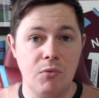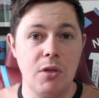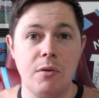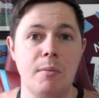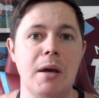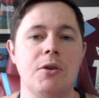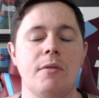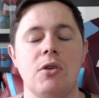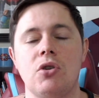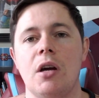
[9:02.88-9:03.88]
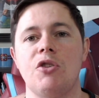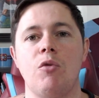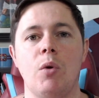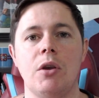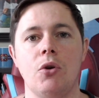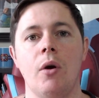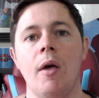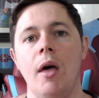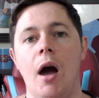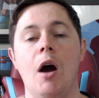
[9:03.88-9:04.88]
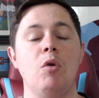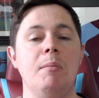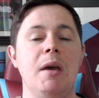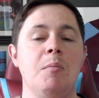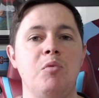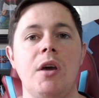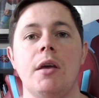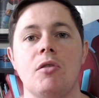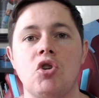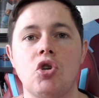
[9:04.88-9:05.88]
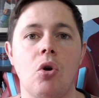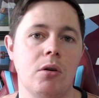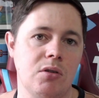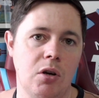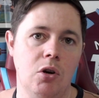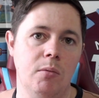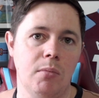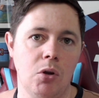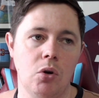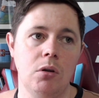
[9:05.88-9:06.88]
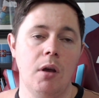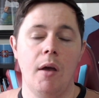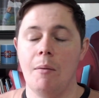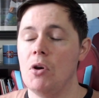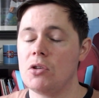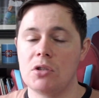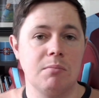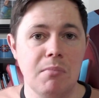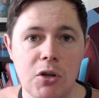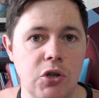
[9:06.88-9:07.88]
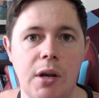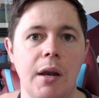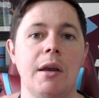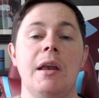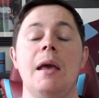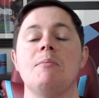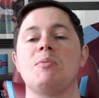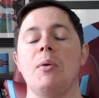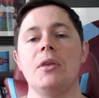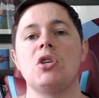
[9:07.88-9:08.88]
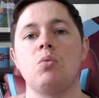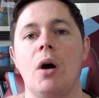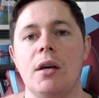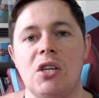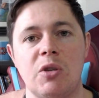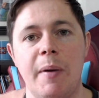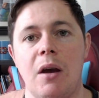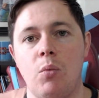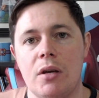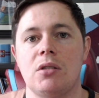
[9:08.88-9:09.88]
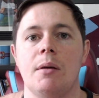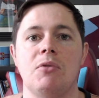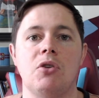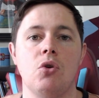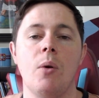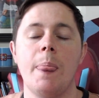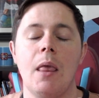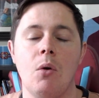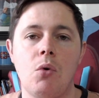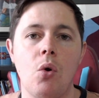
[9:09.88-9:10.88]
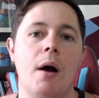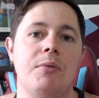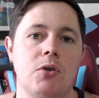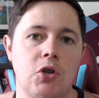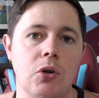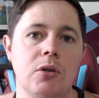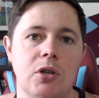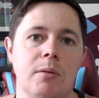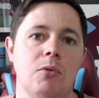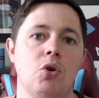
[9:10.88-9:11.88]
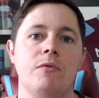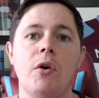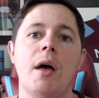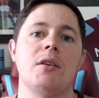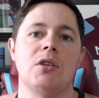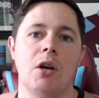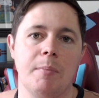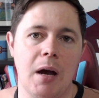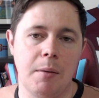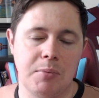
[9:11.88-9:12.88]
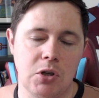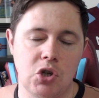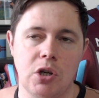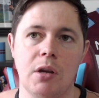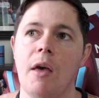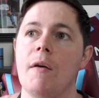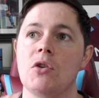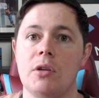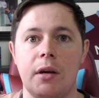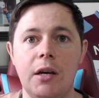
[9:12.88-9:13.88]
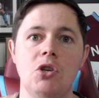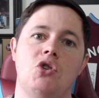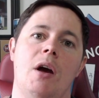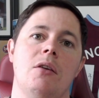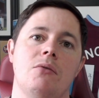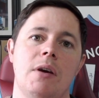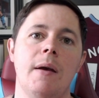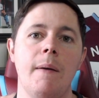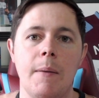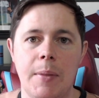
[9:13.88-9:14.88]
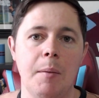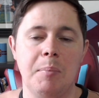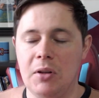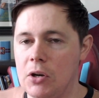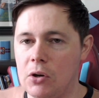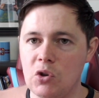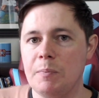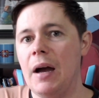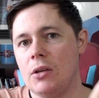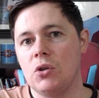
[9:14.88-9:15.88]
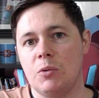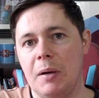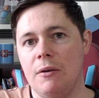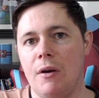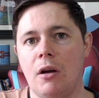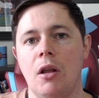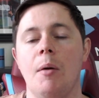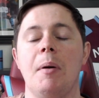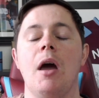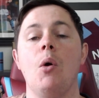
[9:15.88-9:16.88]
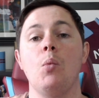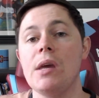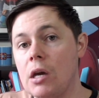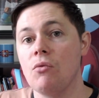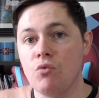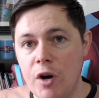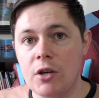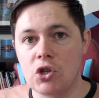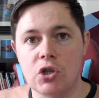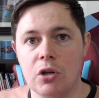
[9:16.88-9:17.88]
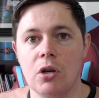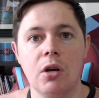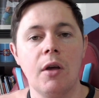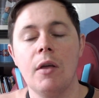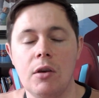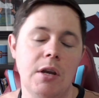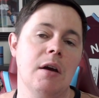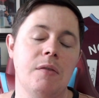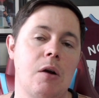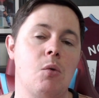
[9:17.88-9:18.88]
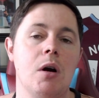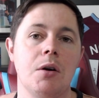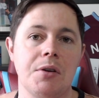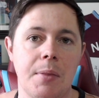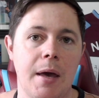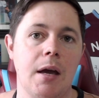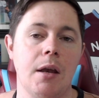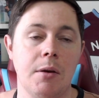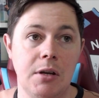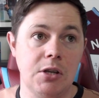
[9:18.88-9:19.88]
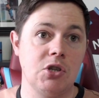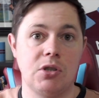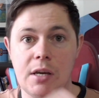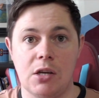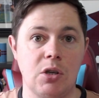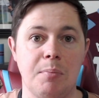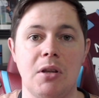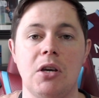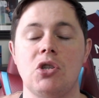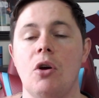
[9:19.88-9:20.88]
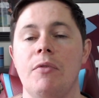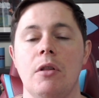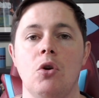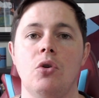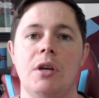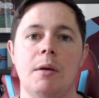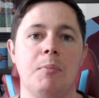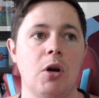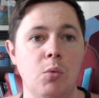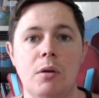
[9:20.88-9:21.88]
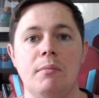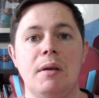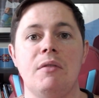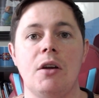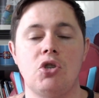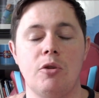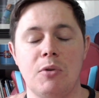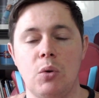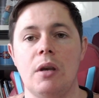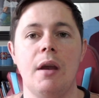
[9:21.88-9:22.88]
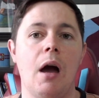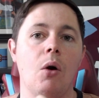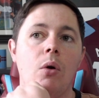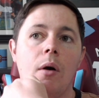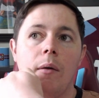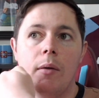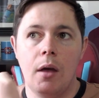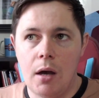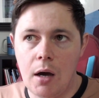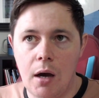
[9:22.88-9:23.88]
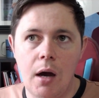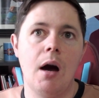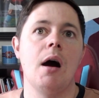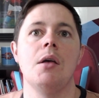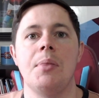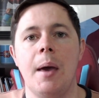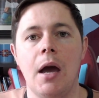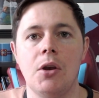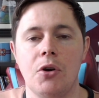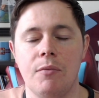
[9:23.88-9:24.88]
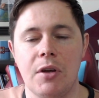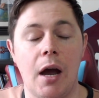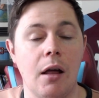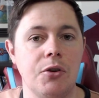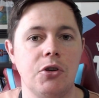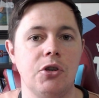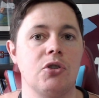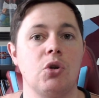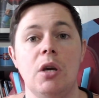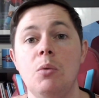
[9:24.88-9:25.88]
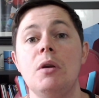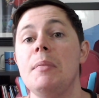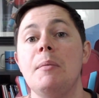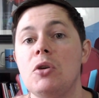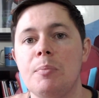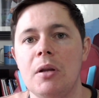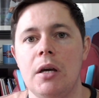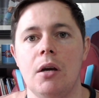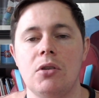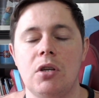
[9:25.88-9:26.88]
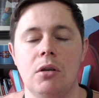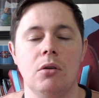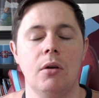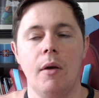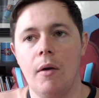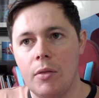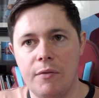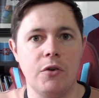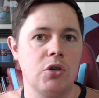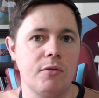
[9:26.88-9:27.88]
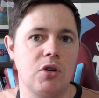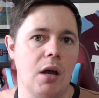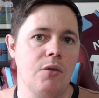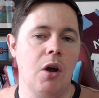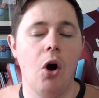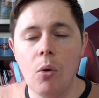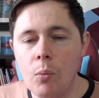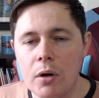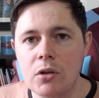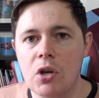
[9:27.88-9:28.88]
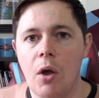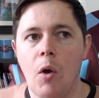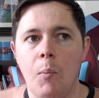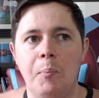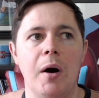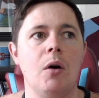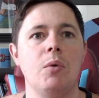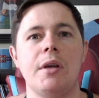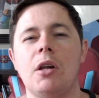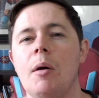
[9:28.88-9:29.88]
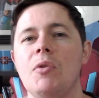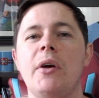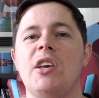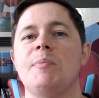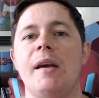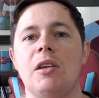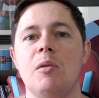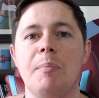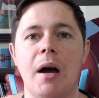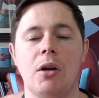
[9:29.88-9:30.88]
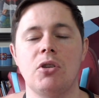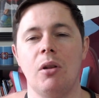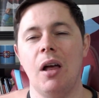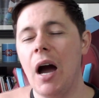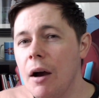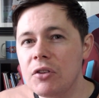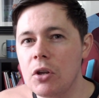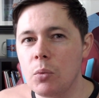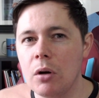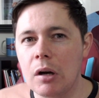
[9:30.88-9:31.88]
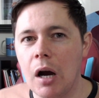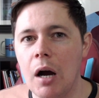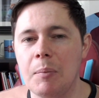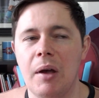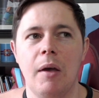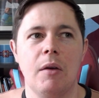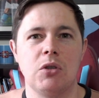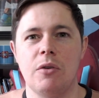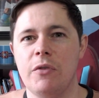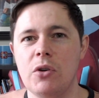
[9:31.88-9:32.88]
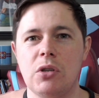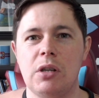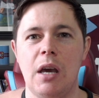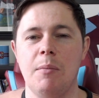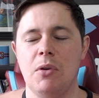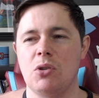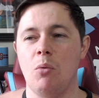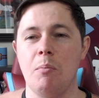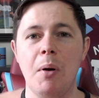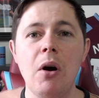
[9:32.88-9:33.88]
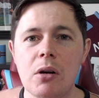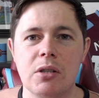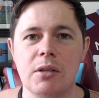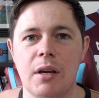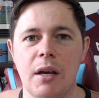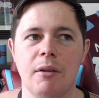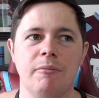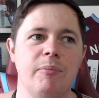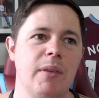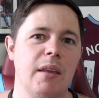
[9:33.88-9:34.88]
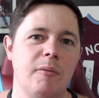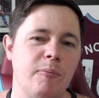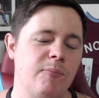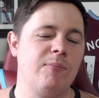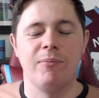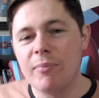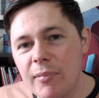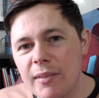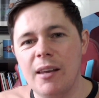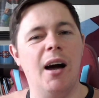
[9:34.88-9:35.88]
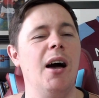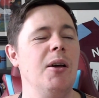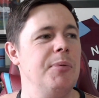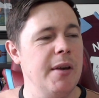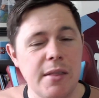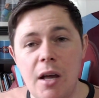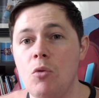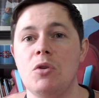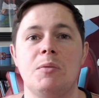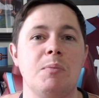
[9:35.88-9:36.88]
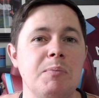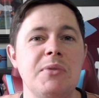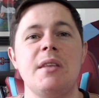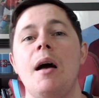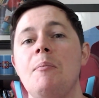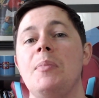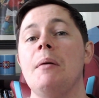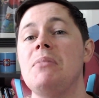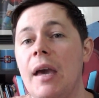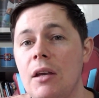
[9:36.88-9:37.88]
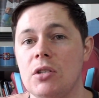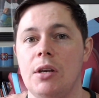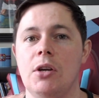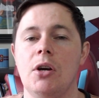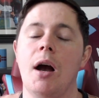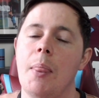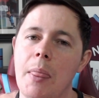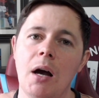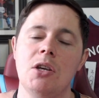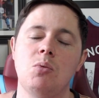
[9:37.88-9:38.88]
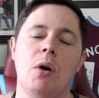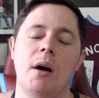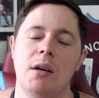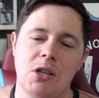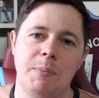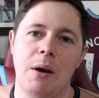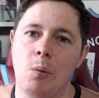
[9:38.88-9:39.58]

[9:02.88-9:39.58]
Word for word: the remainder of the transfer window, and we may bring in a short term loan. I'm not mentioning any names, but this is what I expect West Ham to do go after a short term loan for that centre back position so that in January that player goes back to his parent club and we can register Nayef Aguerd then and he just takes the place of the loanee, but he wouldn't be registered between now and the end of the calendar year. So he wouldn't be able to play until the 1st of January onwards, but with the club not expecting him back until after the World Cup, so the first game is on Boxing Day. I think that was I'm, I'm guessing here, that is what I expect